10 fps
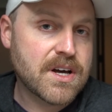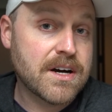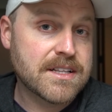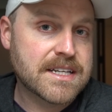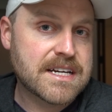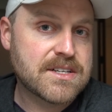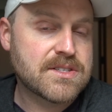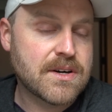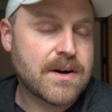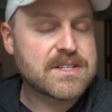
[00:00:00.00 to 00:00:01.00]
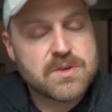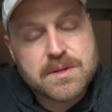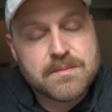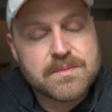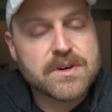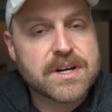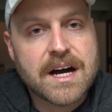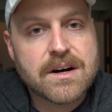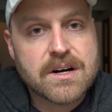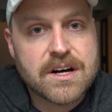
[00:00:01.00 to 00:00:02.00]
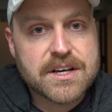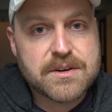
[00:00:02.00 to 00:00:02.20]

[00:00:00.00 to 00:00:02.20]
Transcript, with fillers: a holiday so i told them look i'll call